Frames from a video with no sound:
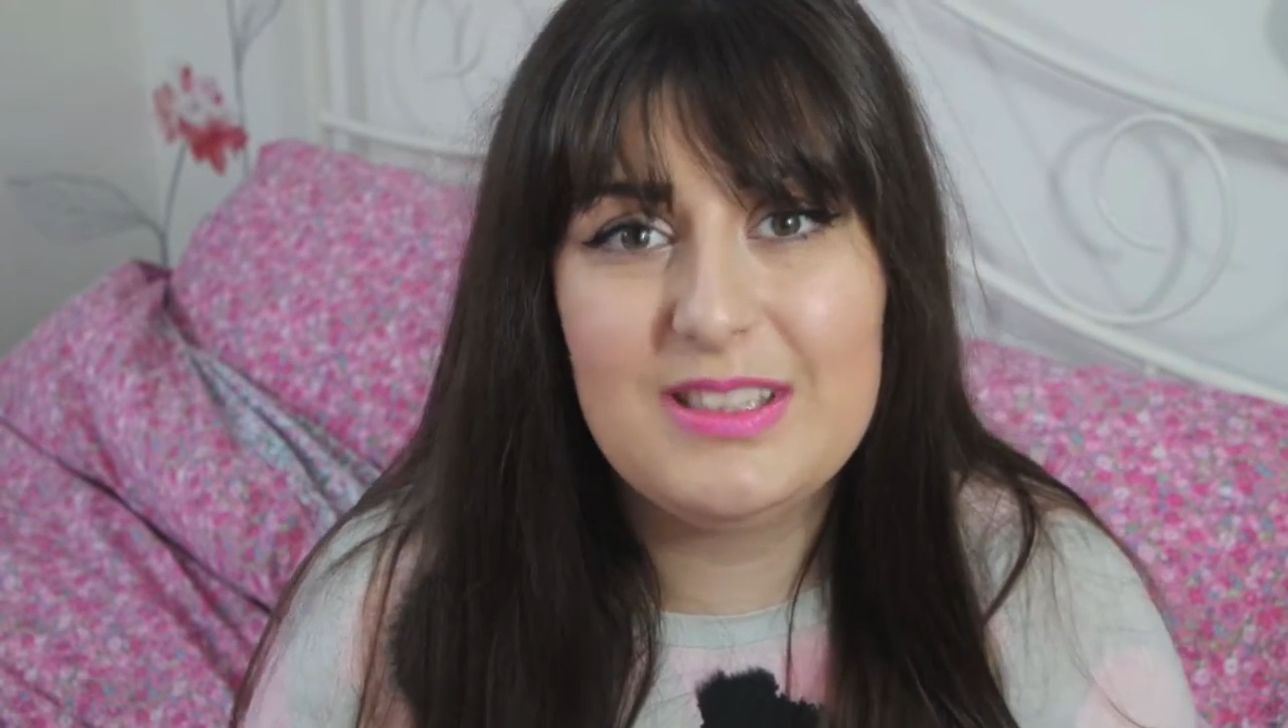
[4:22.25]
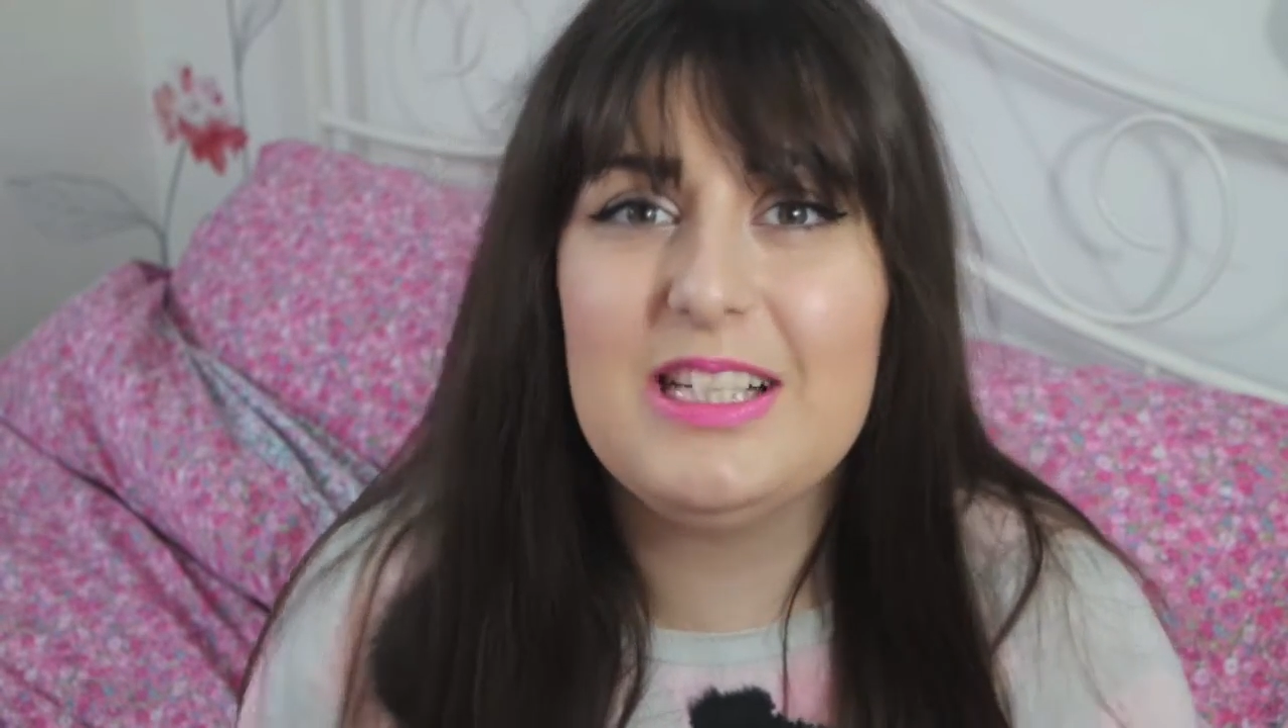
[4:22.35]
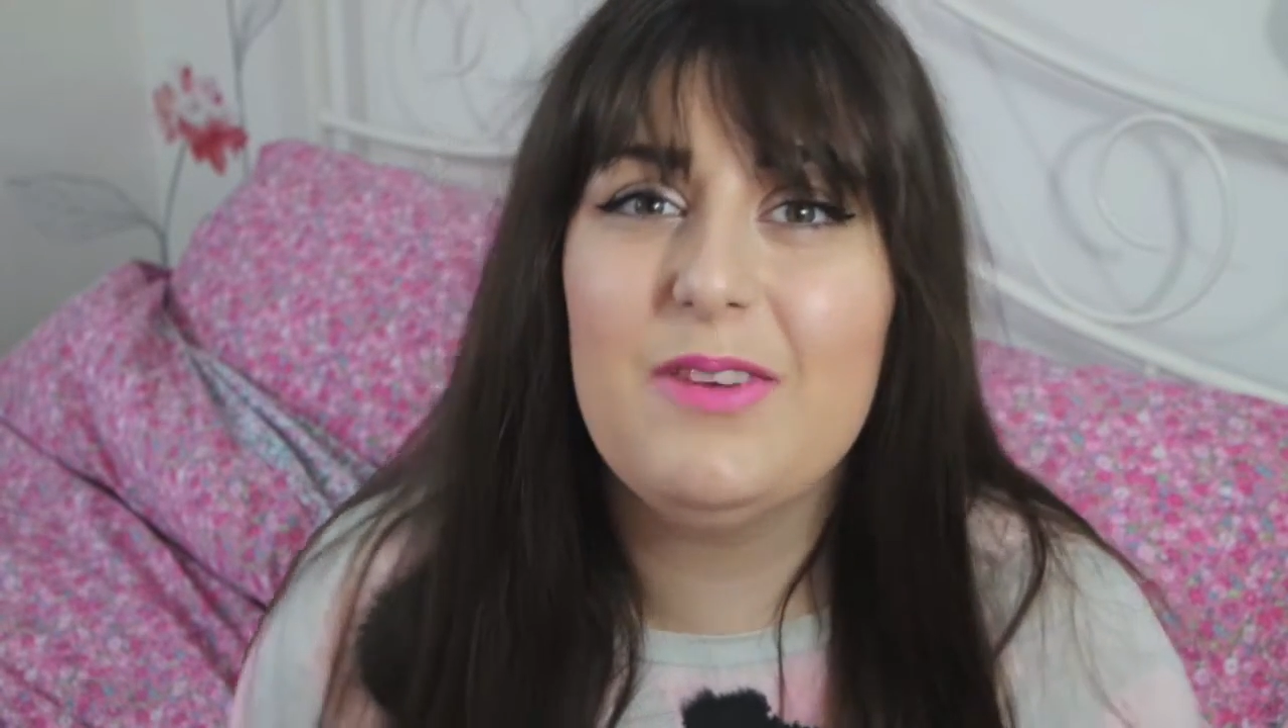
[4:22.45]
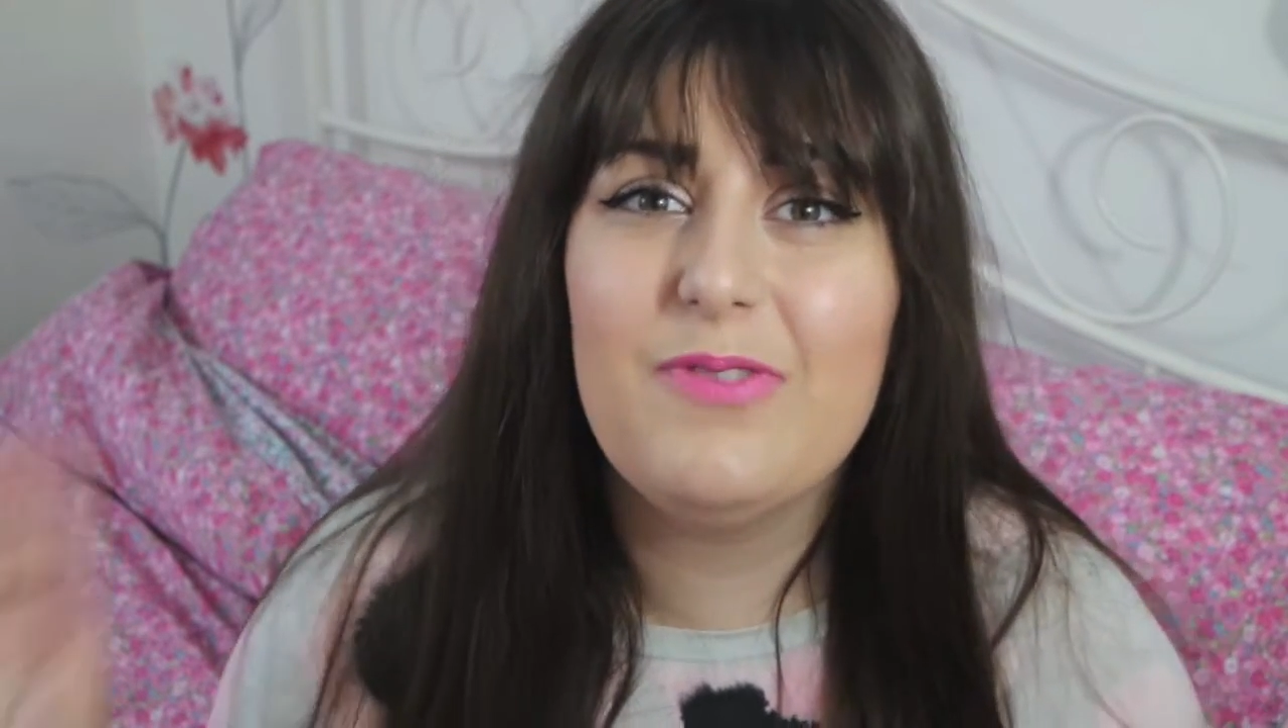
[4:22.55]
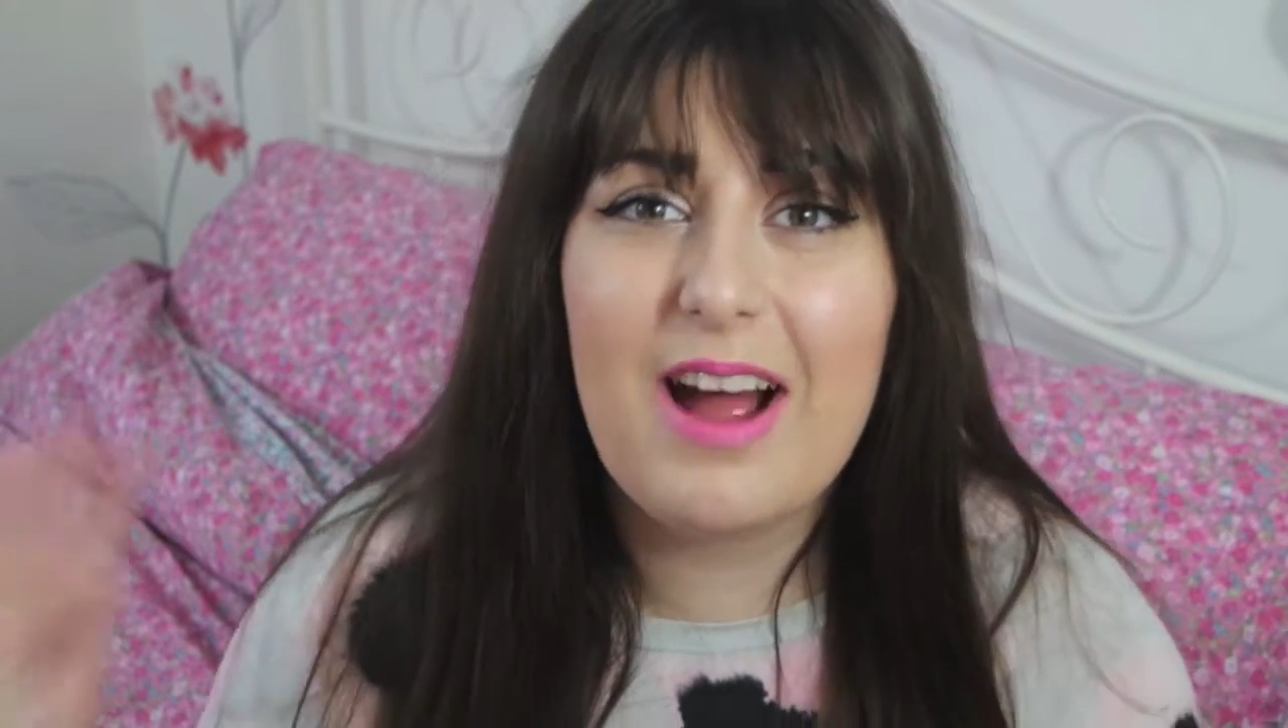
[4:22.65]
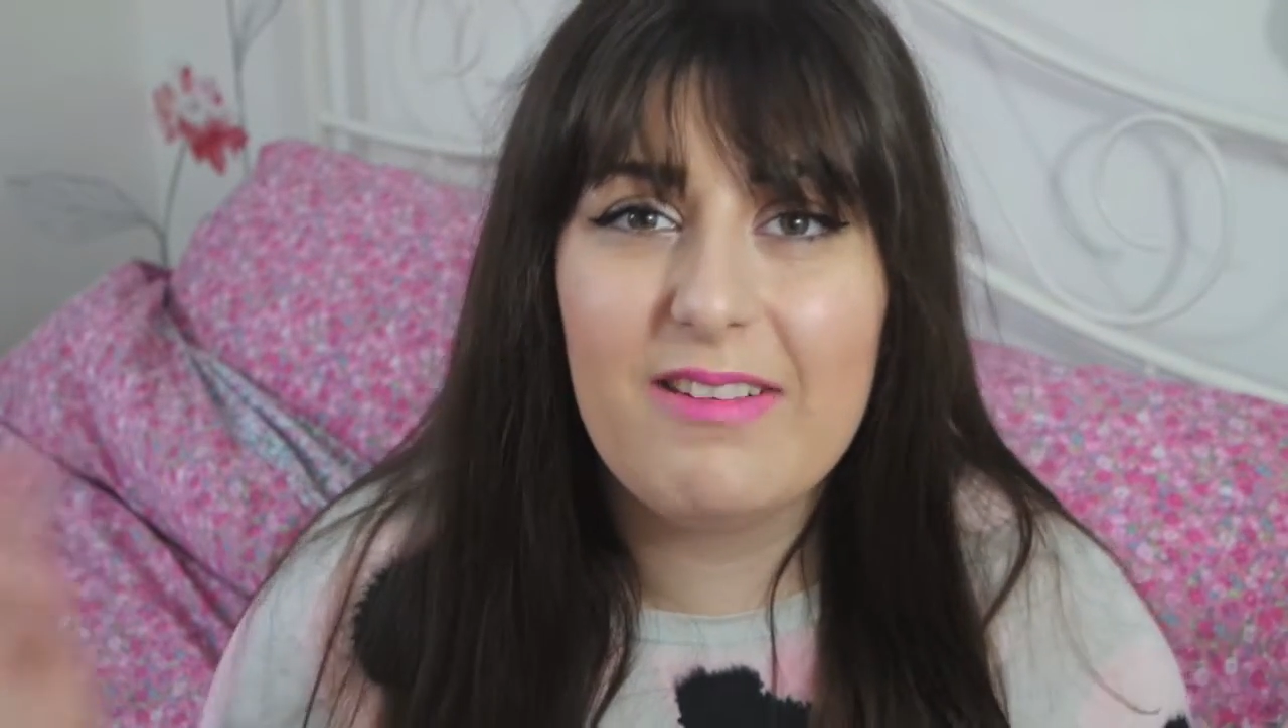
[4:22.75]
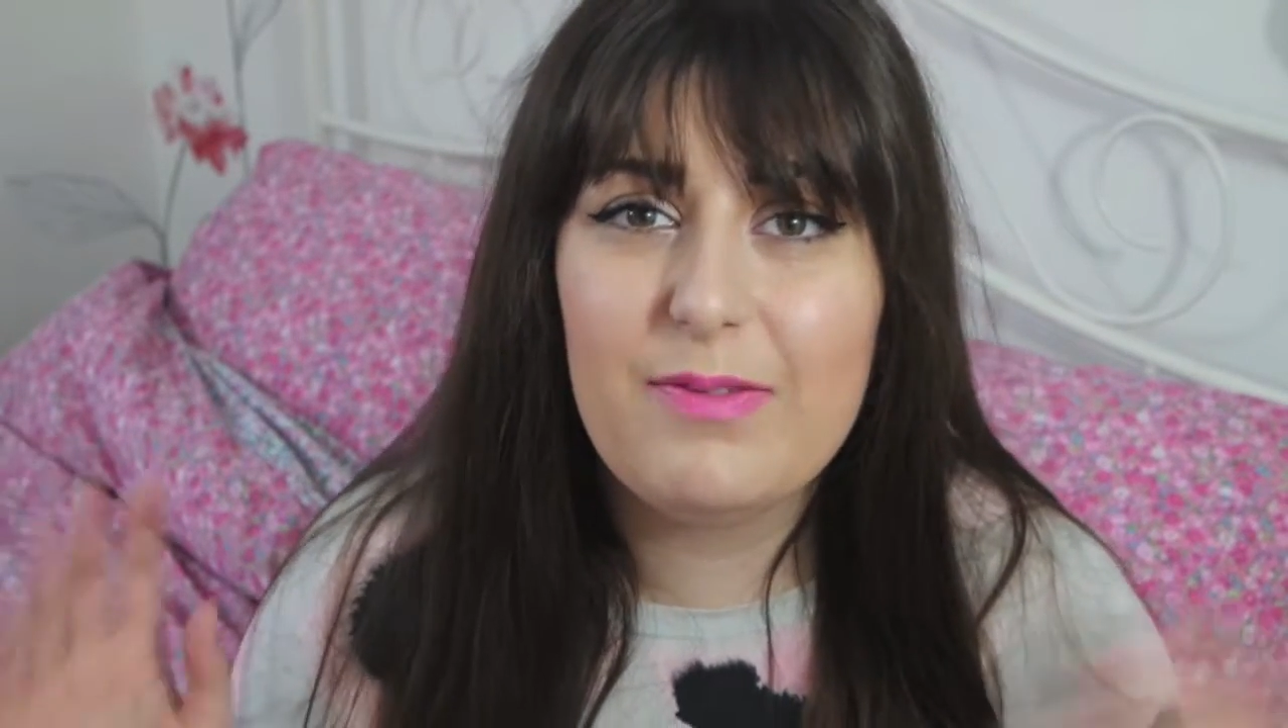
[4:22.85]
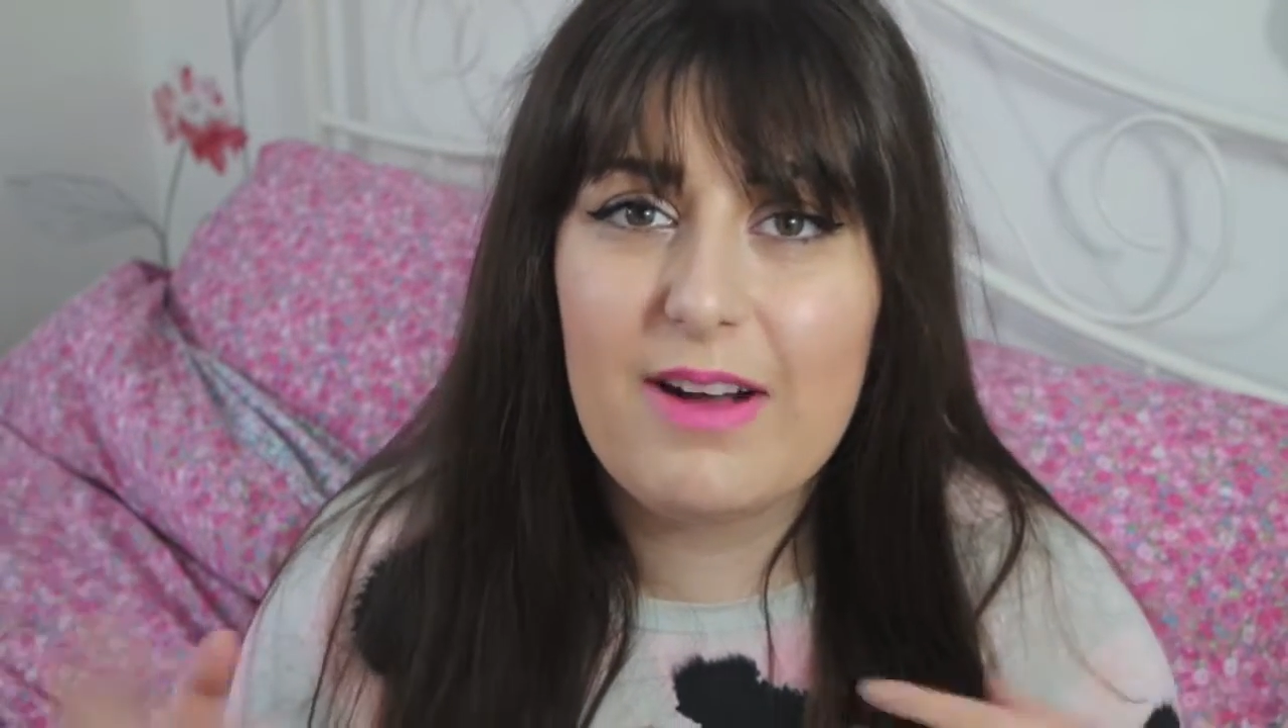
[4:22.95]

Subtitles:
see you very,